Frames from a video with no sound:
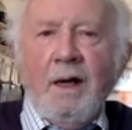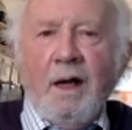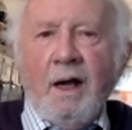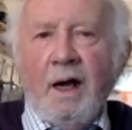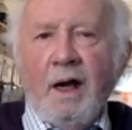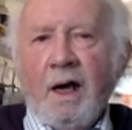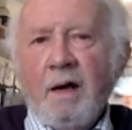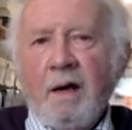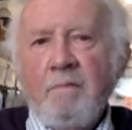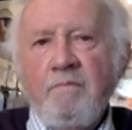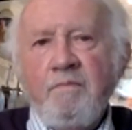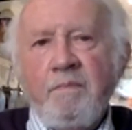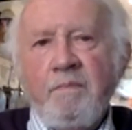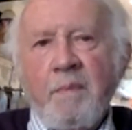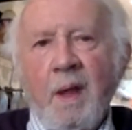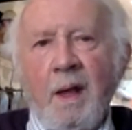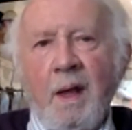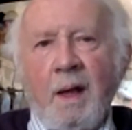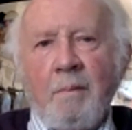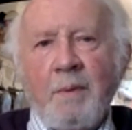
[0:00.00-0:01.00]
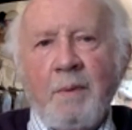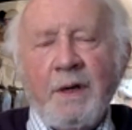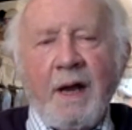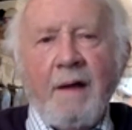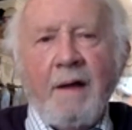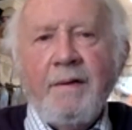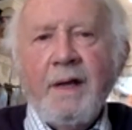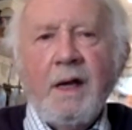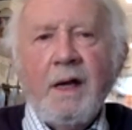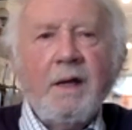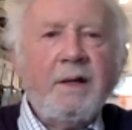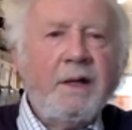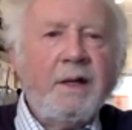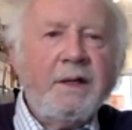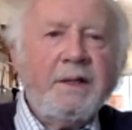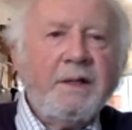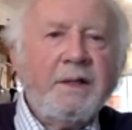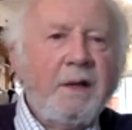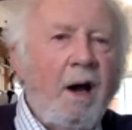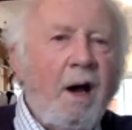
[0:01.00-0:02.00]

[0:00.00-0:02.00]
But I think that